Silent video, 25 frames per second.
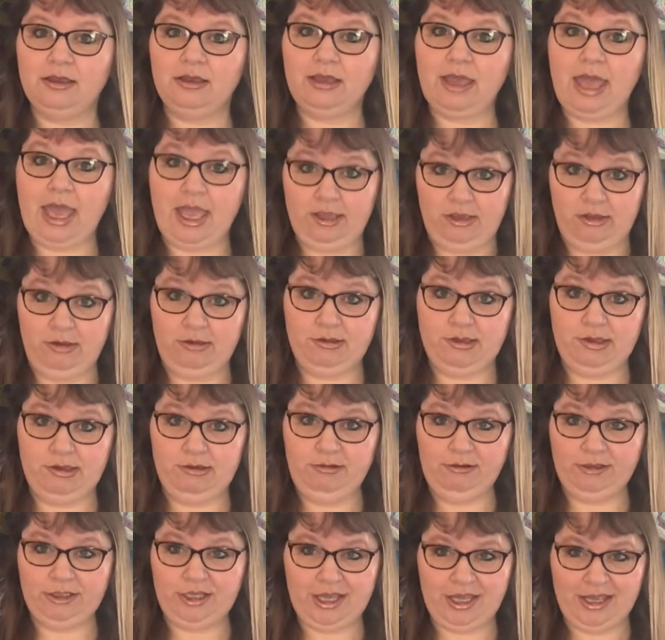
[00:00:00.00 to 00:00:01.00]
and you do
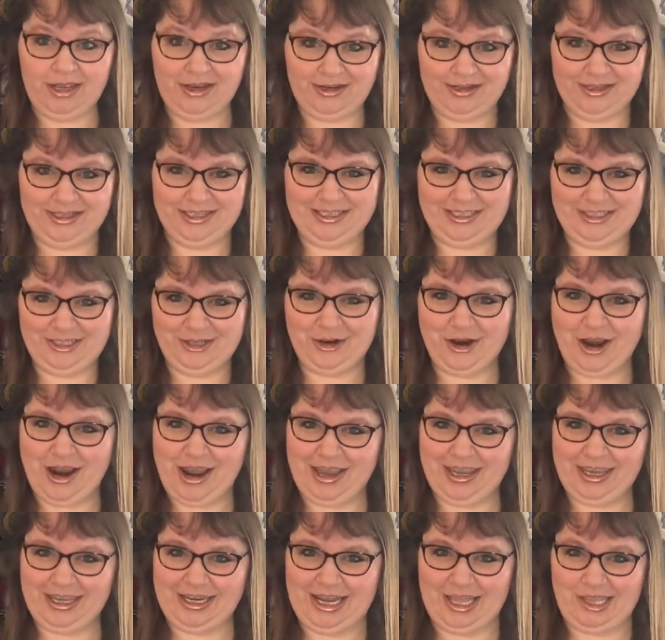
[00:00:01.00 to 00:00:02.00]
try
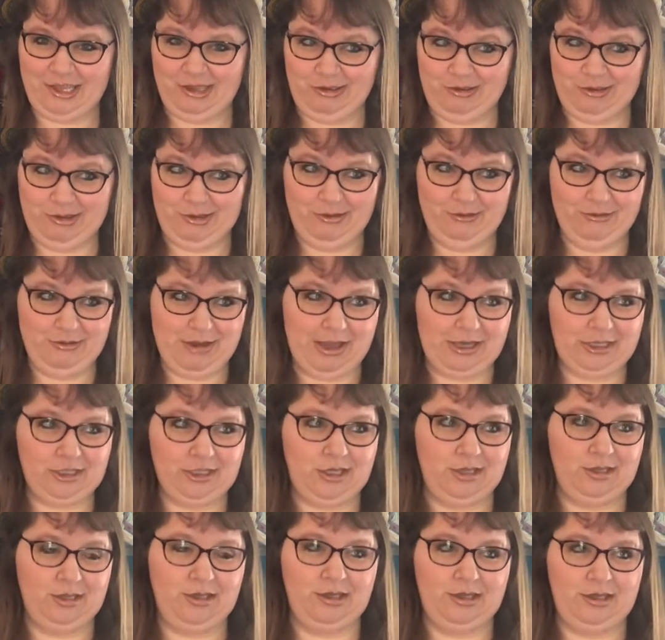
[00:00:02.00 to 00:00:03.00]
it and you do actually
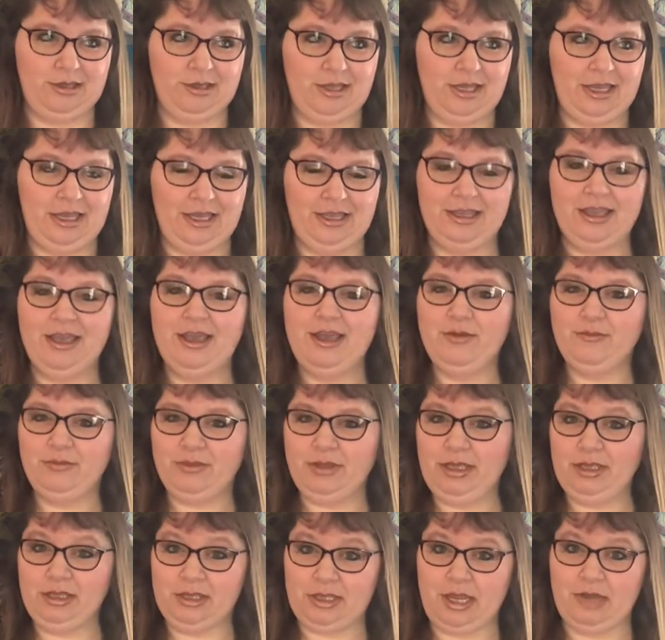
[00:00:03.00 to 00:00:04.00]
succeed,
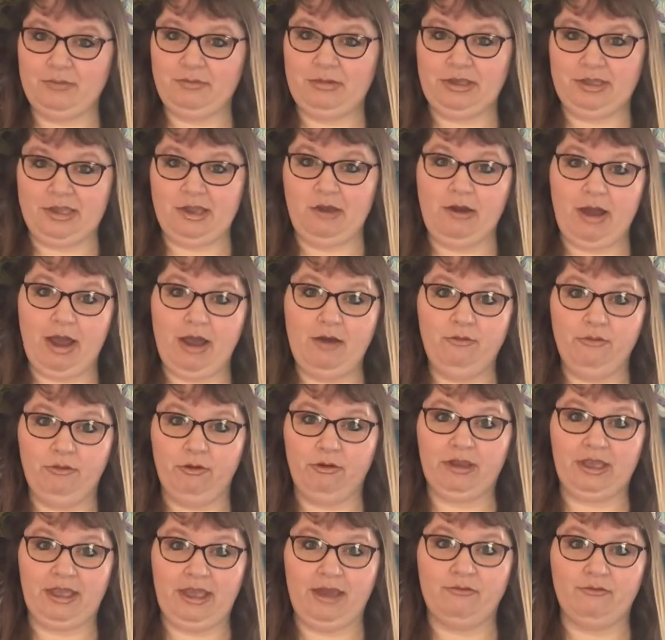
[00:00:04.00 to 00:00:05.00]
please let me know. I will
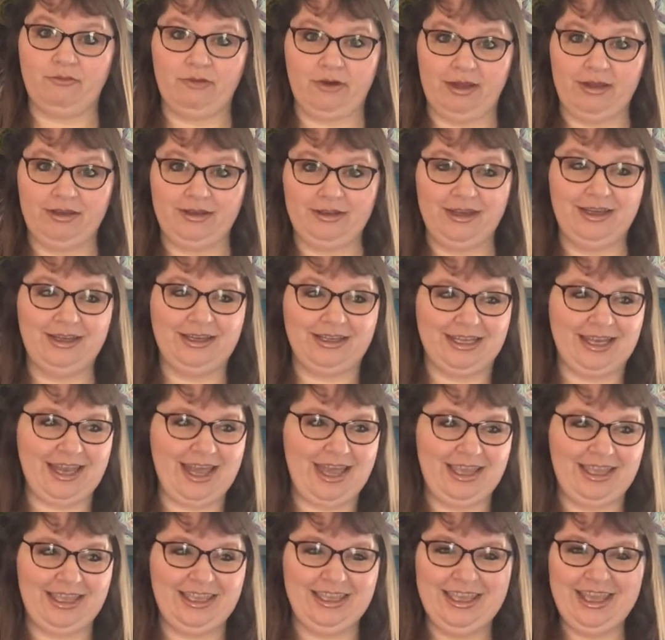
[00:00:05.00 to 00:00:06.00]
get
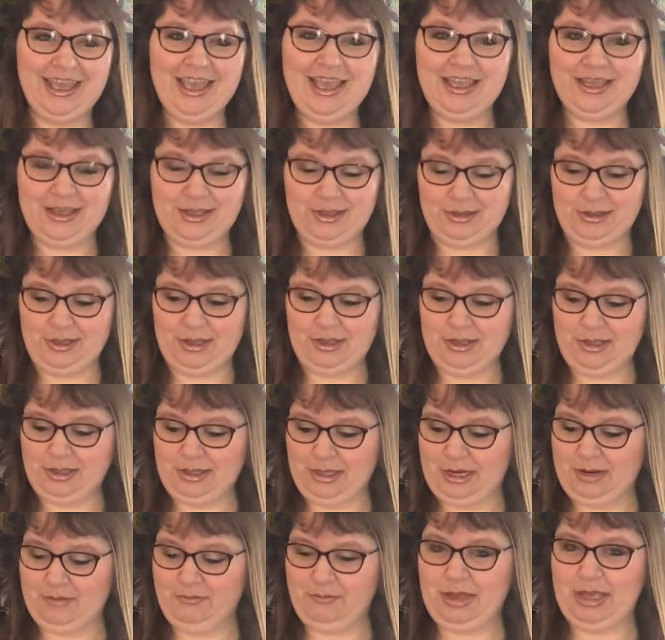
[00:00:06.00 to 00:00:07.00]
one because this is
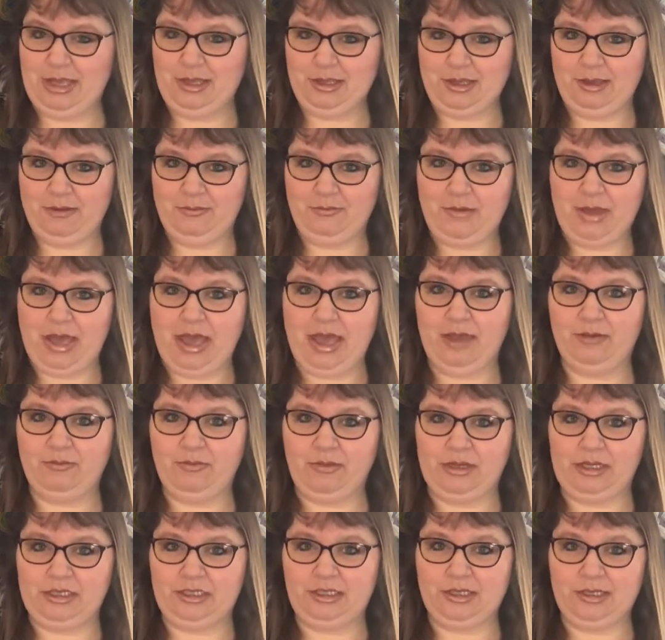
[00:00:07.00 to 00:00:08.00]
an amazing bag,
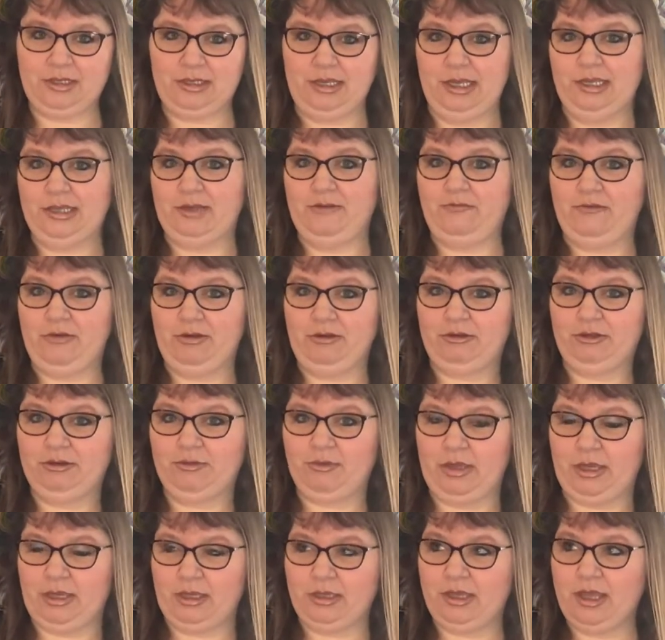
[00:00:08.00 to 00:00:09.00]
but it just needs a few
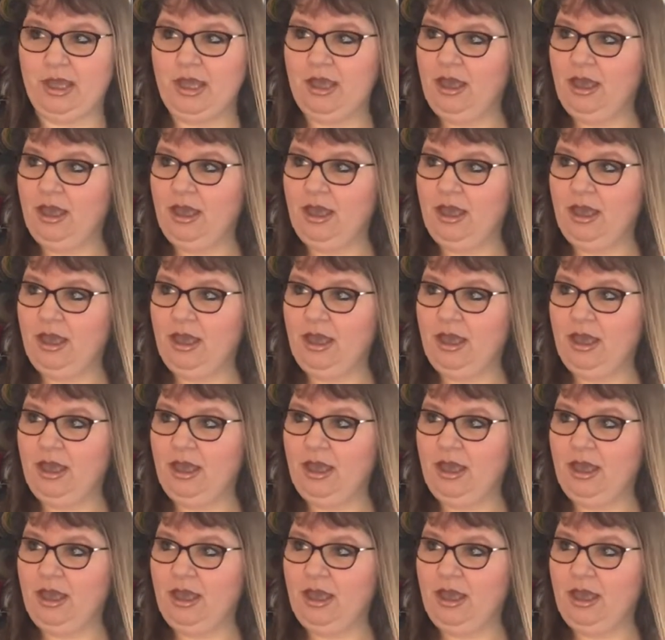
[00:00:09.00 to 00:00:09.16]
tweaks.